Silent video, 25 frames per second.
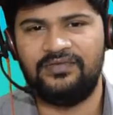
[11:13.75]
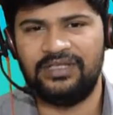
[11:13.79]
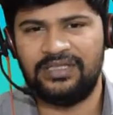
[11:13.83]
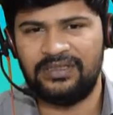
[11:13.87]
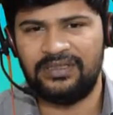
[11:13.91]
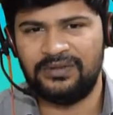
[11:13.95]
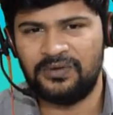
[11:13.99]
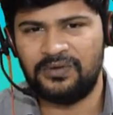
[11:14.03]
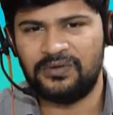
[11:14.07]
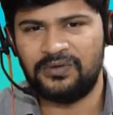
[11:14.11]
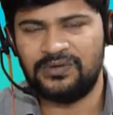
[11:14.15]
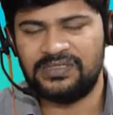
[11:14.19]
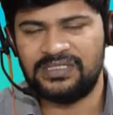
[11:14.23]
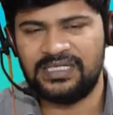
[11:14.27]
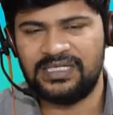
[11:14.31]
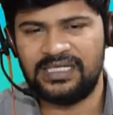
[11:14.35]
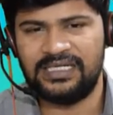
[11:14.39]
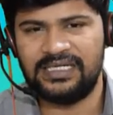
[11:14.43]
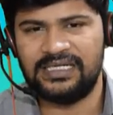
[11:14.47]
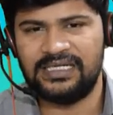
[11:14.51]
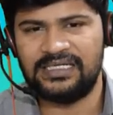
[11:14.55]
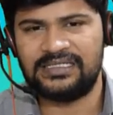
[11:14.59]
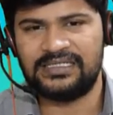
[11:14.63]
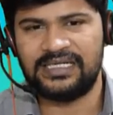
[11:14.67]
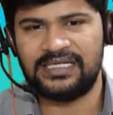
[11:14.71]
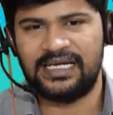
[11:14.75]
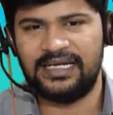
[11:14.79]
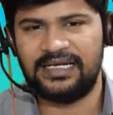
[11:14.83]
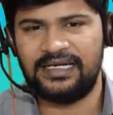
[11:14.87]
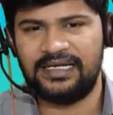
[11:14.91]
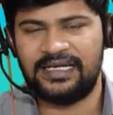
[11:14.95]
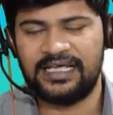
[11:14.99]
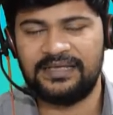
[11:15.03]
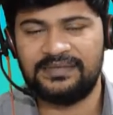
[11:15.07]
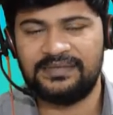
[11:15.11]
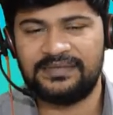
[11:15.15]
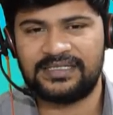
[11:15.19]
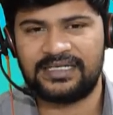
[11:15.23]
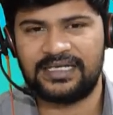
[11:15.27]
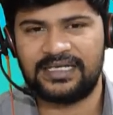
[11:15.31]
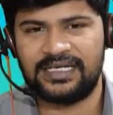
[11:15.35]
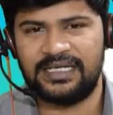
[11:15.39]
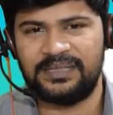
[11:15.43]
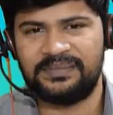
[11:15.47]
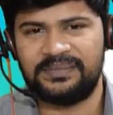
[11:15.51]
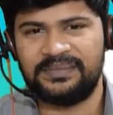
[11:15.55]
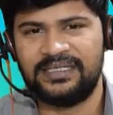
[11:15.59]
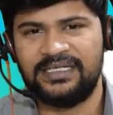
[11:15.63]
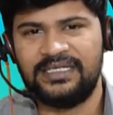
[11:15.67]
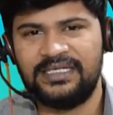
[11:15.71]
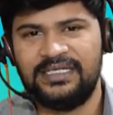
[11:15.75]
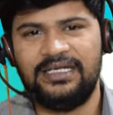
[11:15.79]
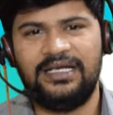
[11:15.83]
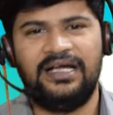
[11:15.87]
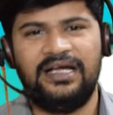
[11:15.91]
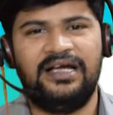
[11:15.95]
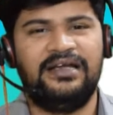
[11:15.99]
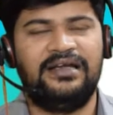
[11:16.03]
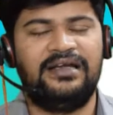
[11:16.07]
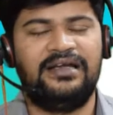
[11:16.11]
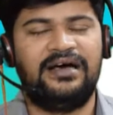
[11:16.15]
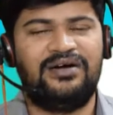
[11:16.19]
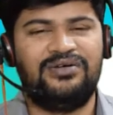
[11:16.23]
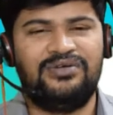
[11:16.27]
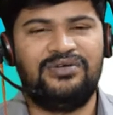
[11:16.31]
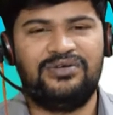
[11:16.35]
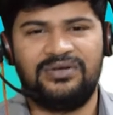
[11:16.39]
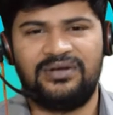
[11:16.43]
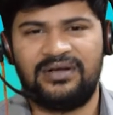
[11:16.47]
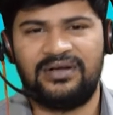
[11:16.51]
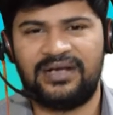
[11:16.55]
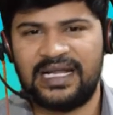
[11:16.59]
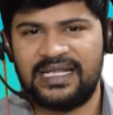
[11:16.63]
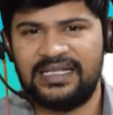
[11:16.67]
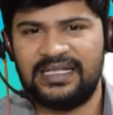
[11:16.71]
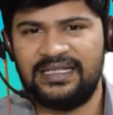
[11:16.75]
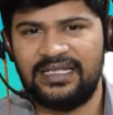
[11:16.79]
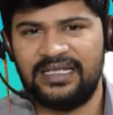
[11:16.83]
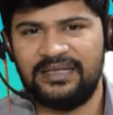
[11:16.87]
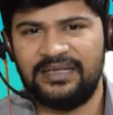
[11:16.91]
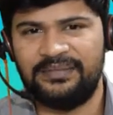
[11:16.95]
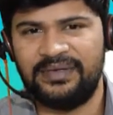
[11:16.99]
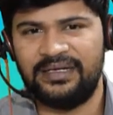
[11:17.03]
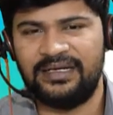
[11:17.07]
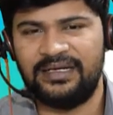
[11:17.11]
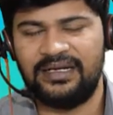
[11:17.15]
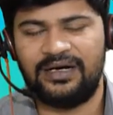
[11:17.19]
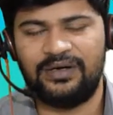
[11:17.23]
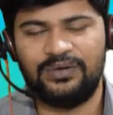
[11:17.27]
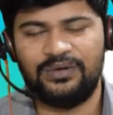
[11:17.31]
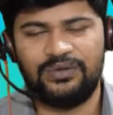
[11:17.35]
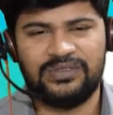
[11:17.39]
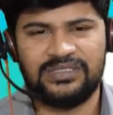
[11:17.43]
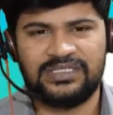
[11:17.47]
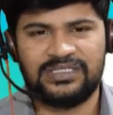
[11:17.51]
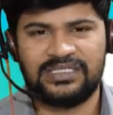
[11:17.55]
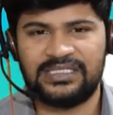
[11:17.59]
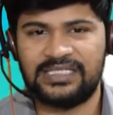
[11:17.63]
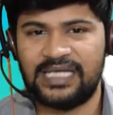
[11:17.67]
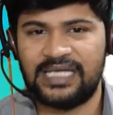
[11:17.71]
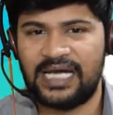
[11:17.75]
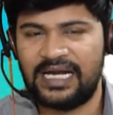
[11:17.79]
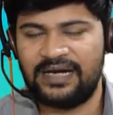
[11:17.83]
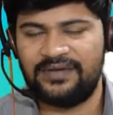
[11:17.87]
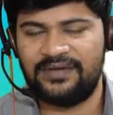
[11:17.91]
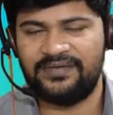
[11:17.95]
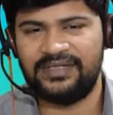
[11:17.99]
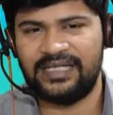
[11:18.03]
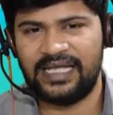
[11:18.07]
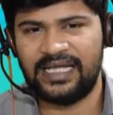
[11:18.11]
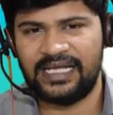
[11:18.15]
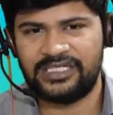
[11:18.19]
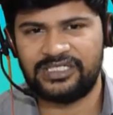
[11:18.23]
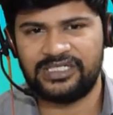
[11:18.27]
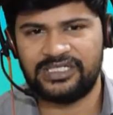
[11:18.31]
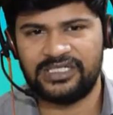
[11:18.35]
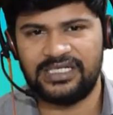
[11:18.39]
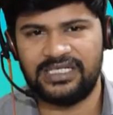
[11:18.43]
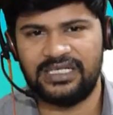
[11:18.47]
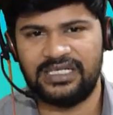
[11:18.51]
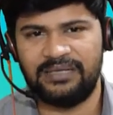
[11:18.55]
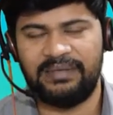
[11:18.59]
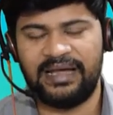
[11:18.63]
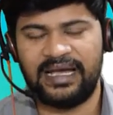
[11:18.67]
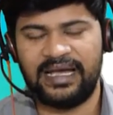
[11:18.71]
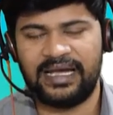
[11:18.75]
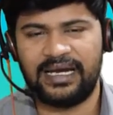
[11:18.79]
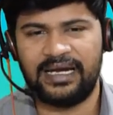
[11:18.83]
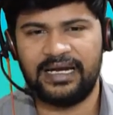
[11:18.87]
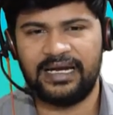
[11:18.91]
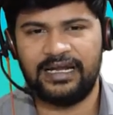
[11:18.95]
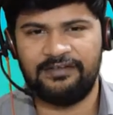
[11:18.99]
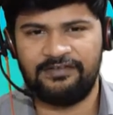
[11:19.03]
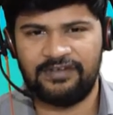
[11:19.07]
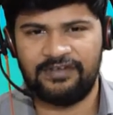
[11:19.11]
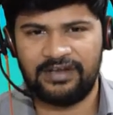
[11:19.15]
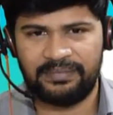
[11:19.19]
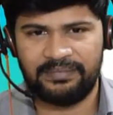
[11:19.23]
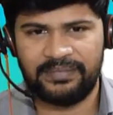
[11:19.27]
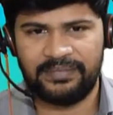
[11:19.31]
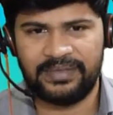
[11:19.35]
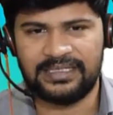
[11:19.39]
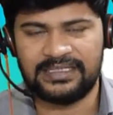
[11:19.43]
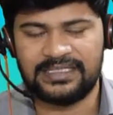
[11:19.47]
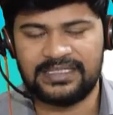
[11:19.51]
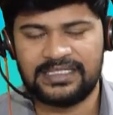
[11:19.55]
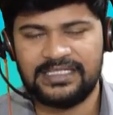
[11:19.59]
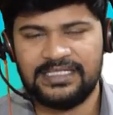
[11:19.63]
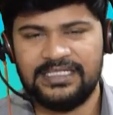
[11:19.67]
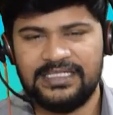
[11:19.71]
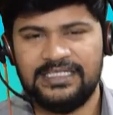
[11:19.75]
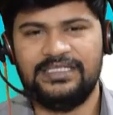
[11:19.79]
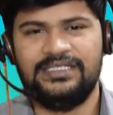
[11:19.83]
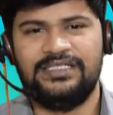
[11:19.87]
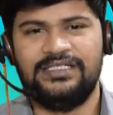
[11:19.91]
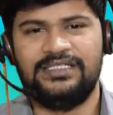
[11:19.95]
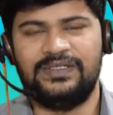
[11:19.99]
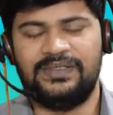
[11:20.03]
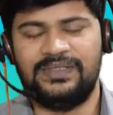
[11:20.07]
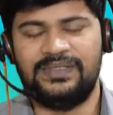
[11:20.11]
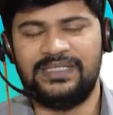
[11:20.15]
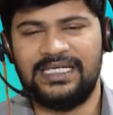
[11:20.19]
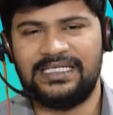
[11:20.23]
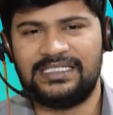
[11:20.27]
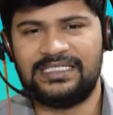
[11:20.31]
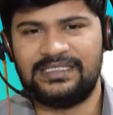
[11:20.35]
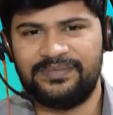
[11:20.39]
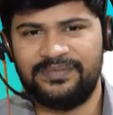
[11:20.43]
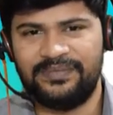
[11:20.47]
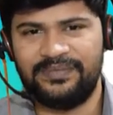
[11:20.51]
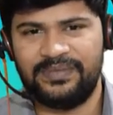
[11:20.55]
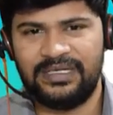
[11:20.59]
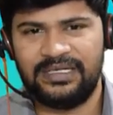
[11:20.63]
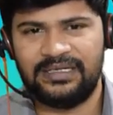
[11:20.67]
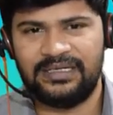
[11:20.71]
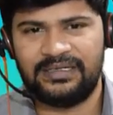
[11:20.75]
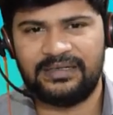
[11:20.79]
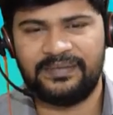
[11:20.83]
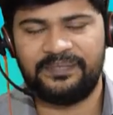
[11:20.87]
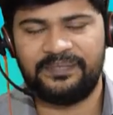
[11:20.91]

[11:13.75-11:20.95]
with node.js and typescript and how to run them and how to start with actually the backend development so let's meet